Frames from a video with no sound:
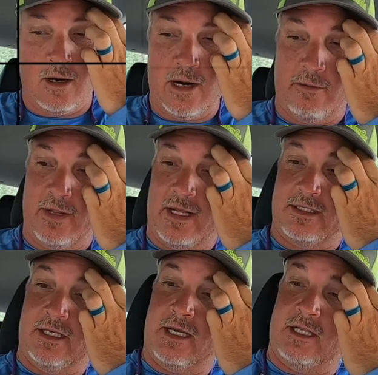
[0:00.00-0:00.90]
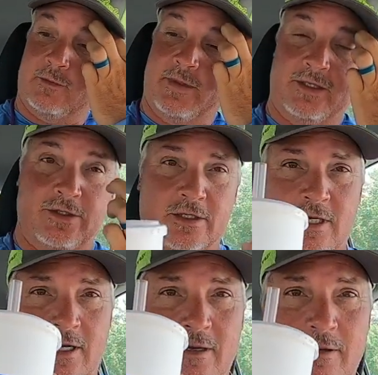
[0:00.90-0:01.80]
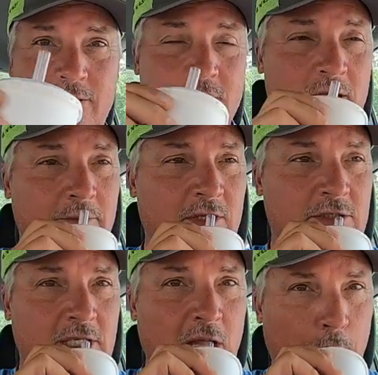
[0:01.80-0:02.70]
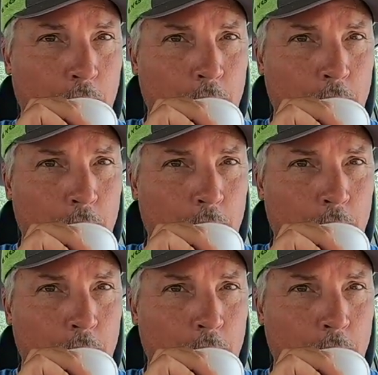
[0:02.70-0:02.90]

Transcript: All right, well, that's it. Spencer's chocolate milkshake.